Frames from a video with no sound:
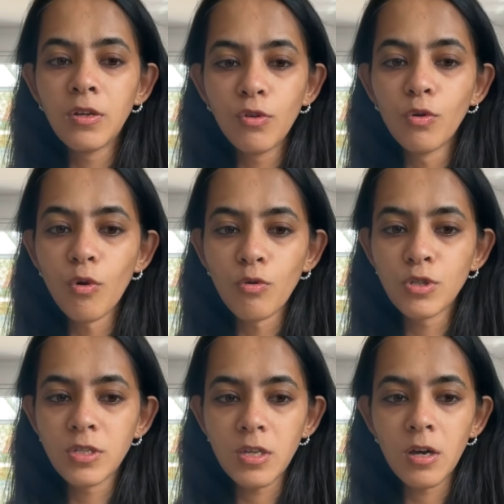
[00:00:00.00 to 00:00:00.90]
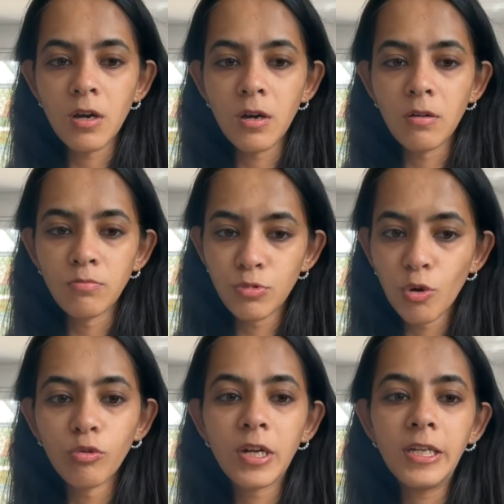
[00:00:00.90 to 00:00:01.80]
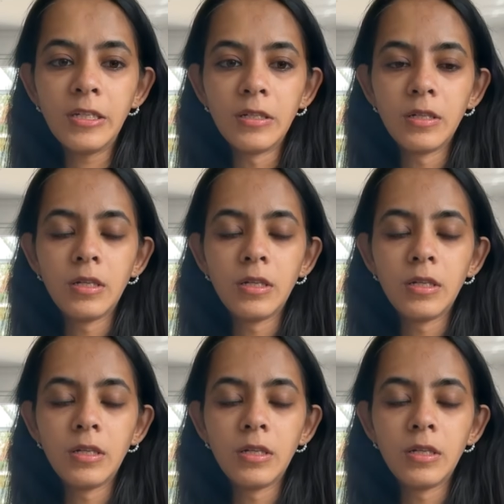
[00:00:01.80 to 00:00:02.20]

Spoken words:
euros totally,